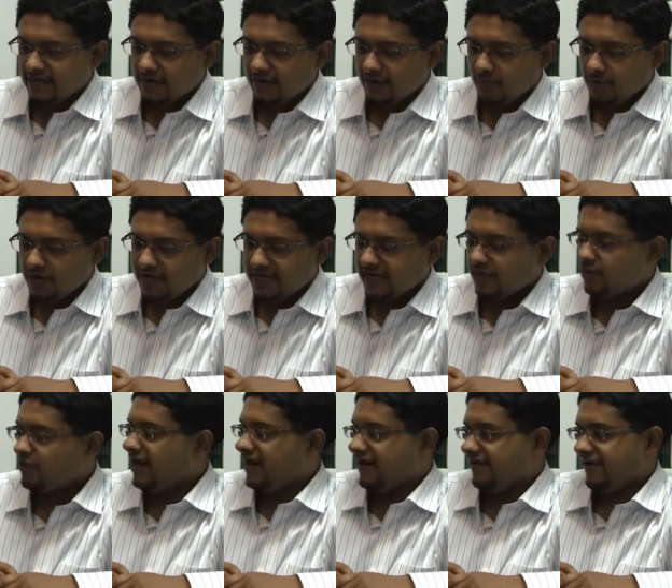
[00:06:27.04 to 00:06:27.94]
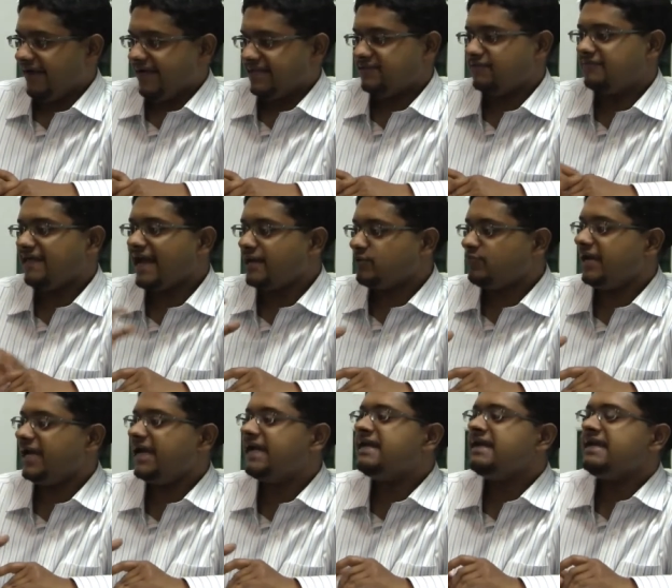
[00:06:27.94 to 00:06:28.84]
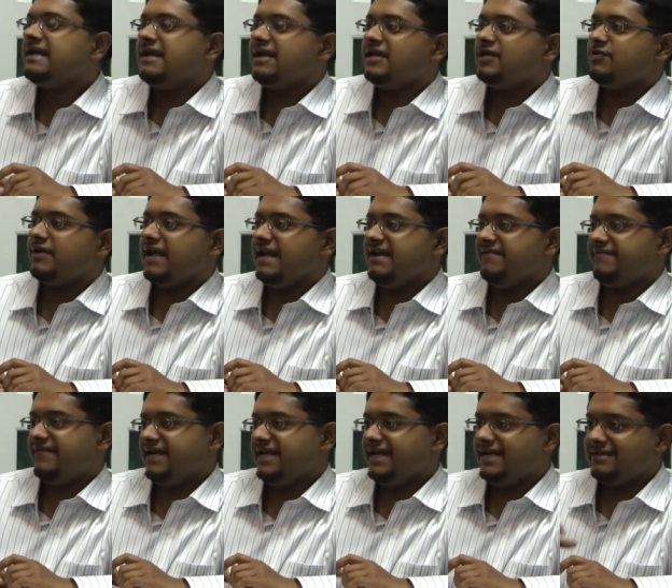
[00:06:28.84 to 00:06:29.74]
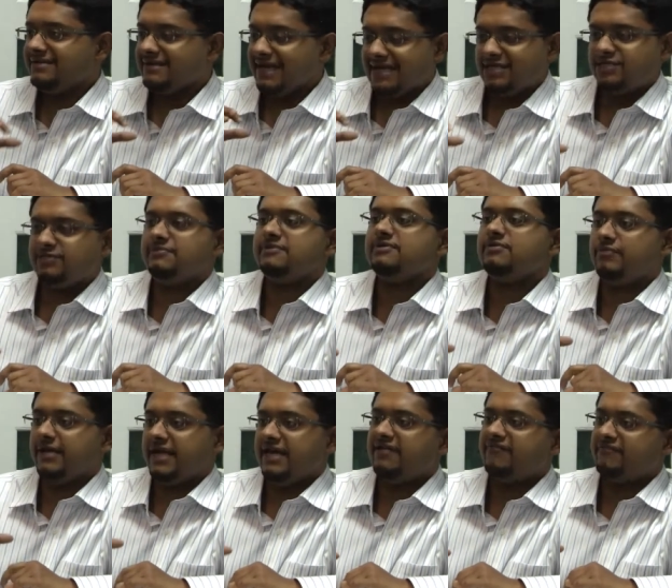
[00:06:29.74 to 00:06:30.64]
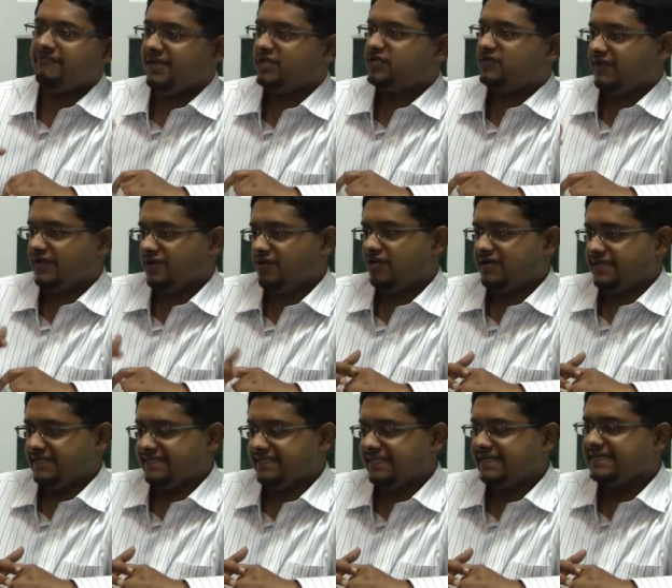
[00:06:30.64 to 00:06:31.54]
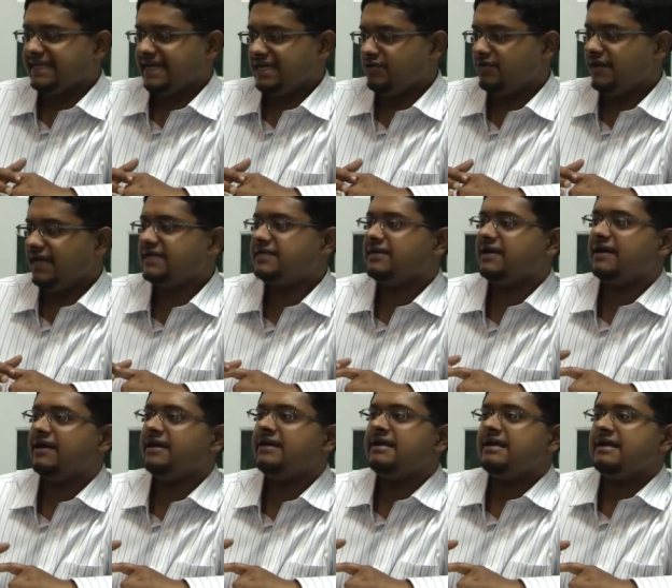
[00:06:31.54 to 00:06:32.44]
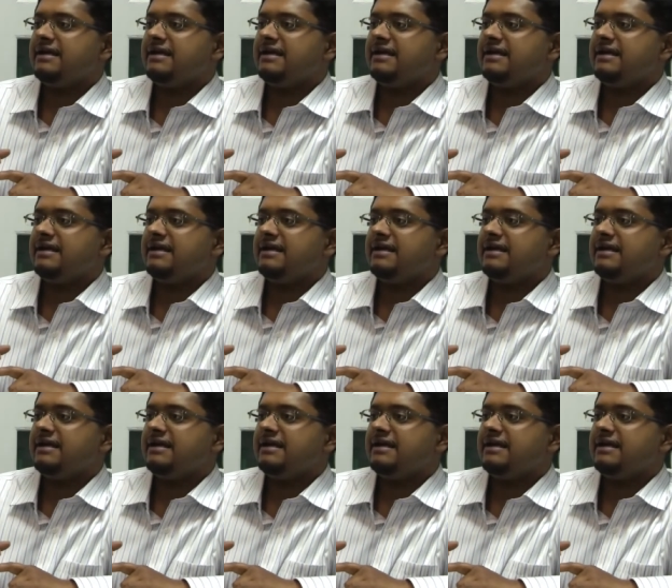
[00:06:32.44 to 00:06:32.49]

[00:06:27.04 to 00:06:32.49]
working quite right? So that way, you get a very tangible way of measuring your content, and you get a